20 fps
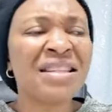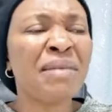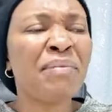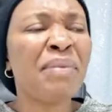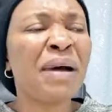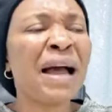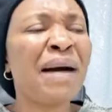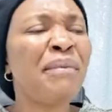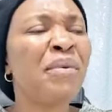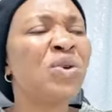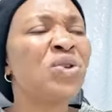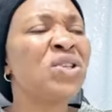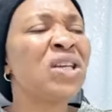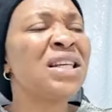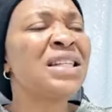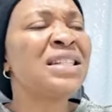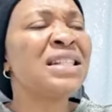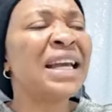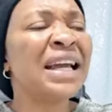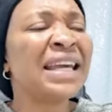The Bible
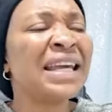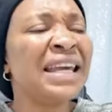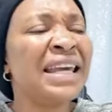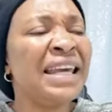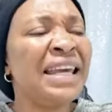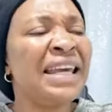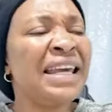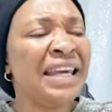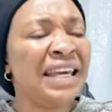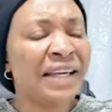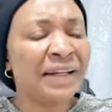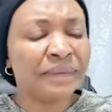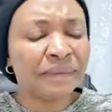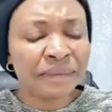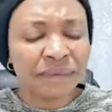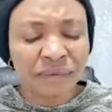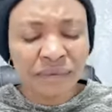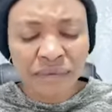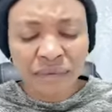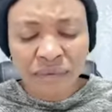says the king
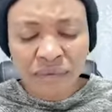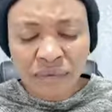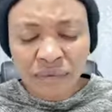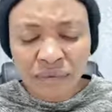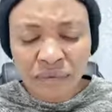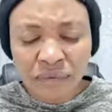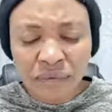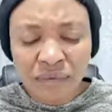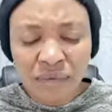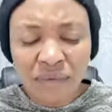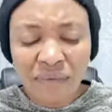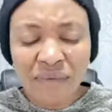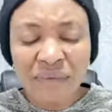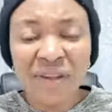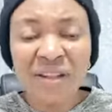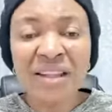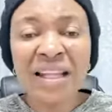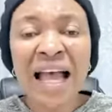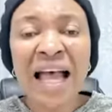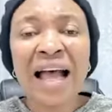
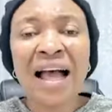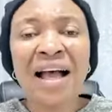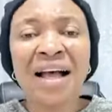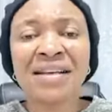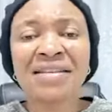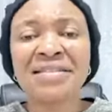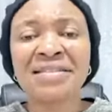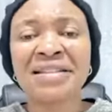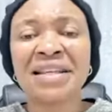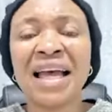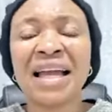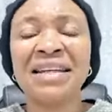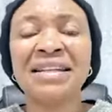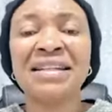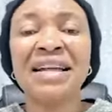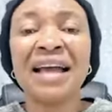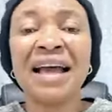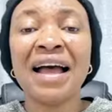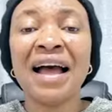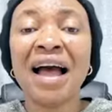now
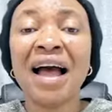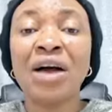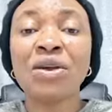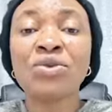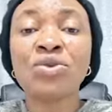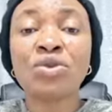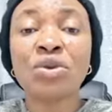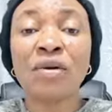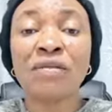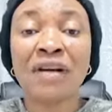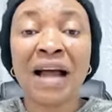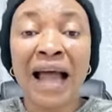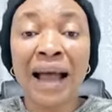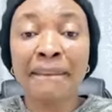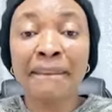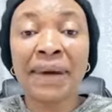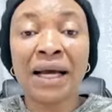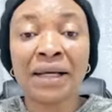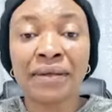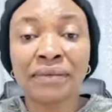assigned the house of
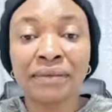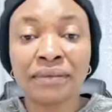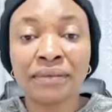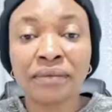Haman,